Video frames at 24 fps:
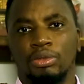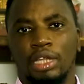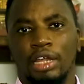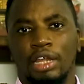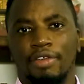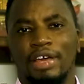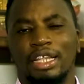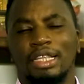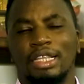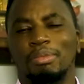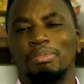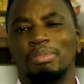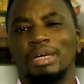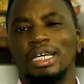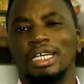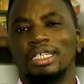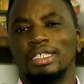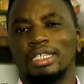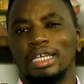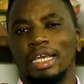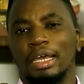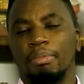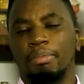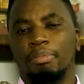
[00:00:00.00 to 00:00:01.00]
that have had the
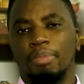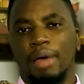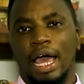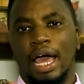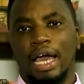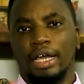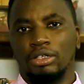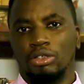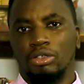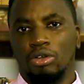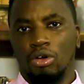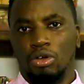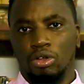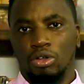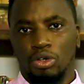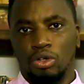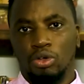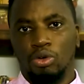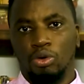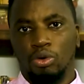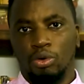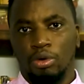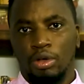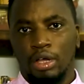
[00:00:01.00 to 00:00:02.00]
biggest impact on
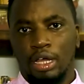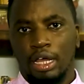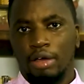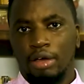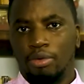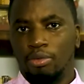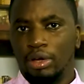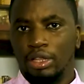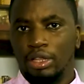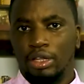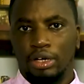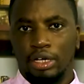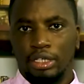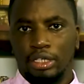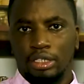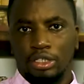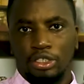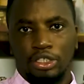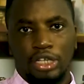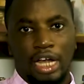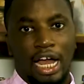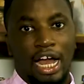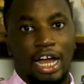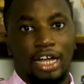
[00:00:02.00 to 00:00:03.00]
you, whether as a
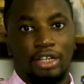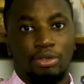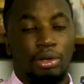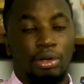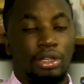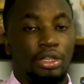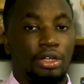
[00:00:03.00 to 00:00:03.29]
child,